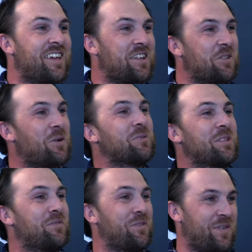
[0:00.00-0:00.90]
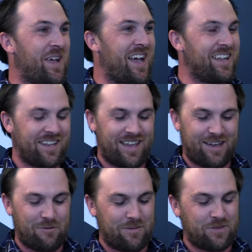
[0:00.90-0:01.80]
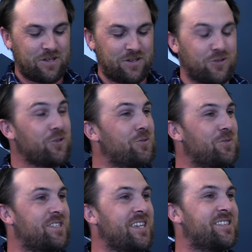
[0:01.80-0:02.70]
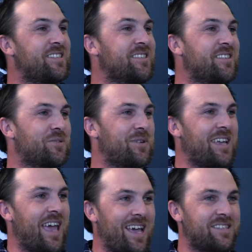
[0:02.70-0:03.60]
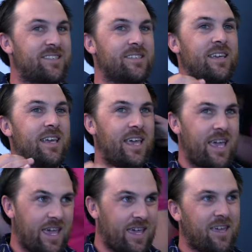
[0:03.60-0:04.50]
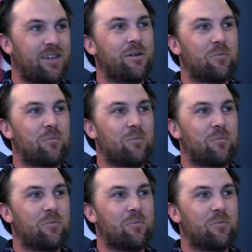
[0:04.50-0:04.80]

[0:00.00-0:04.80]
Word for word: dead. Long yep. live the V8. Uh, the new C63 SE